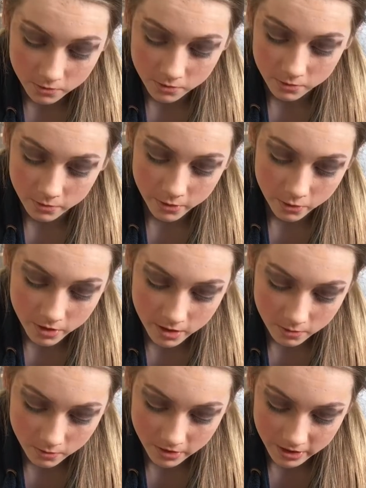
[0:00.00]
So we're going
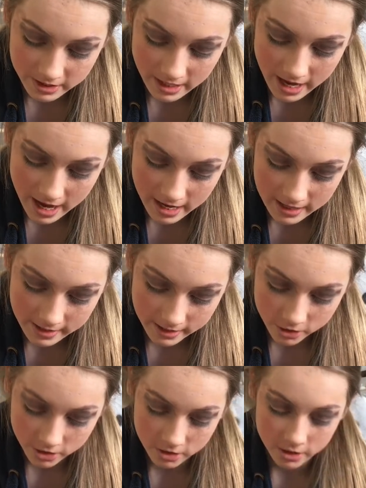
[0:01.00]
in with this
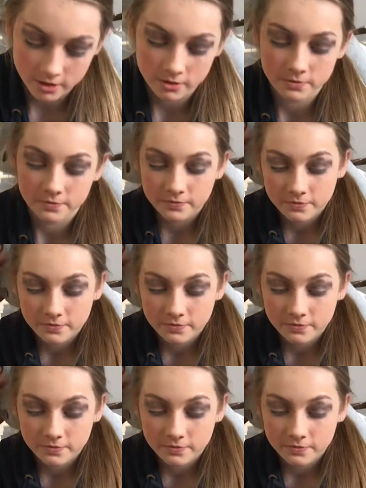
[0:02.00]
eyeliner now.